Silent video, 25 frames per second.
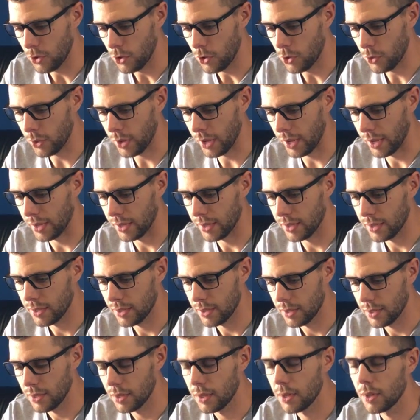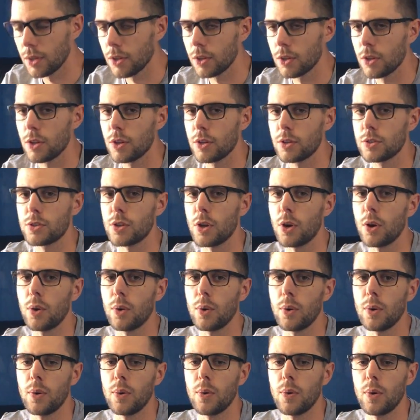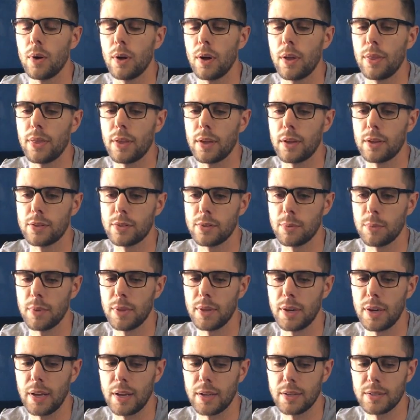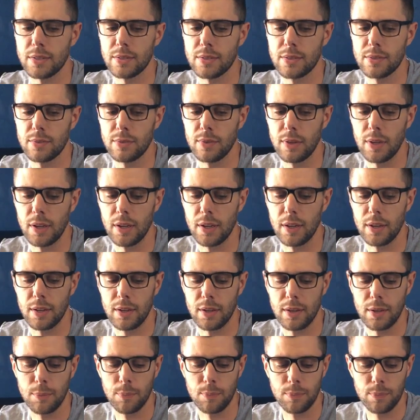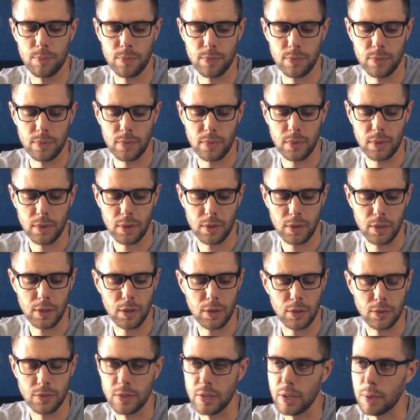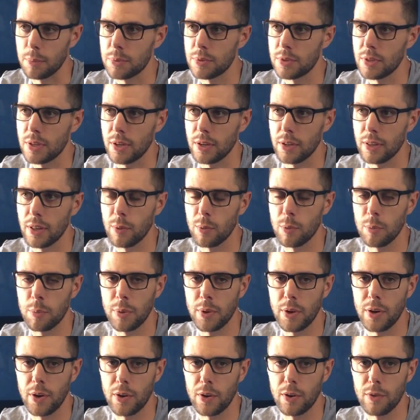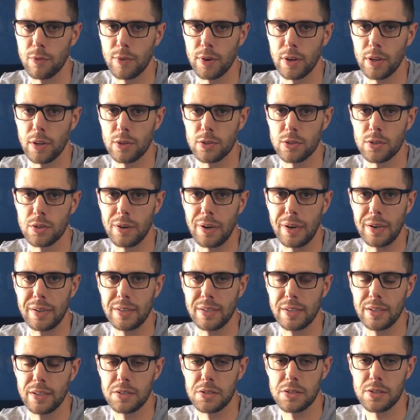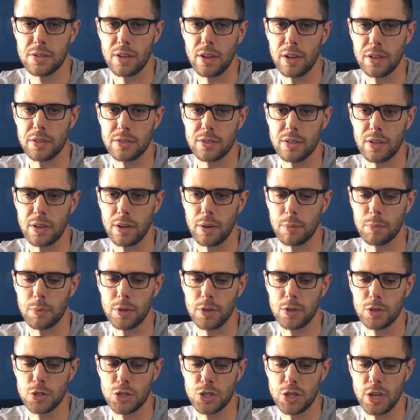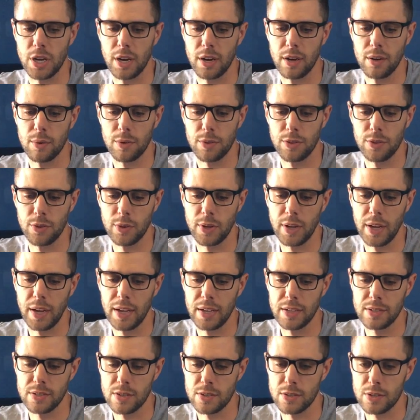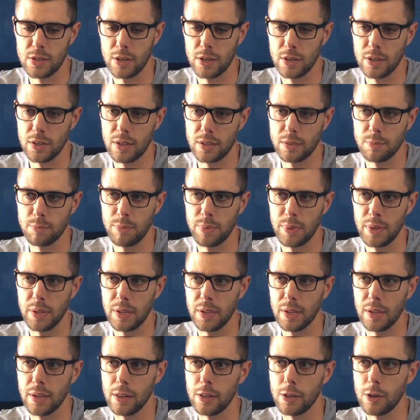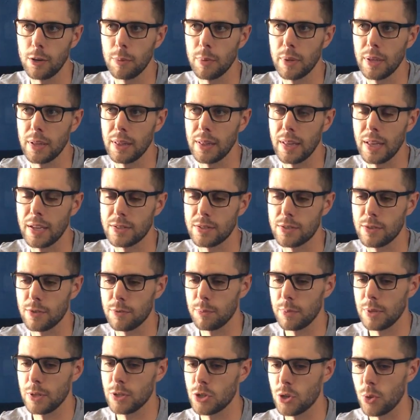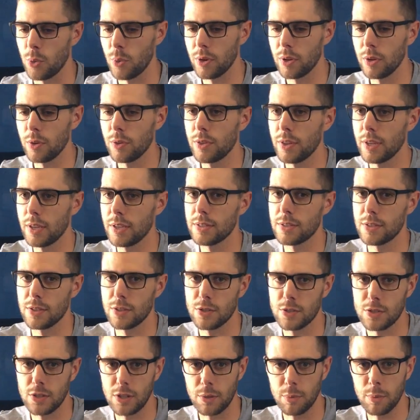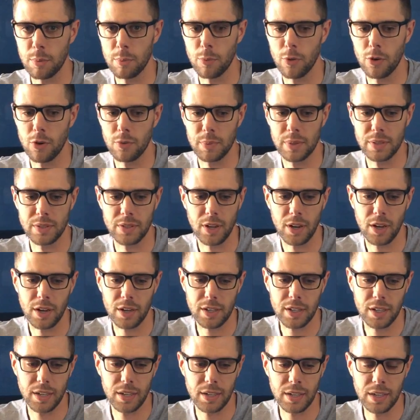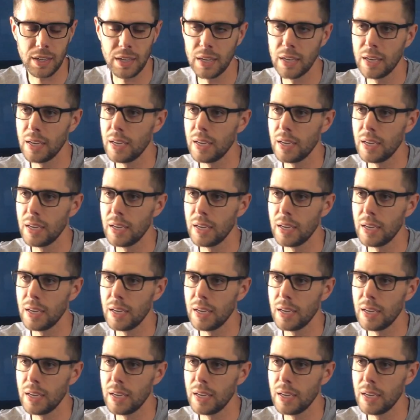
Okay, so I think some of the next little tips here that we put out, or videos or ideas, thoughts that I'm going to share with you guys is going to be a little bit less of me showing you things and just a little bit more of me talking.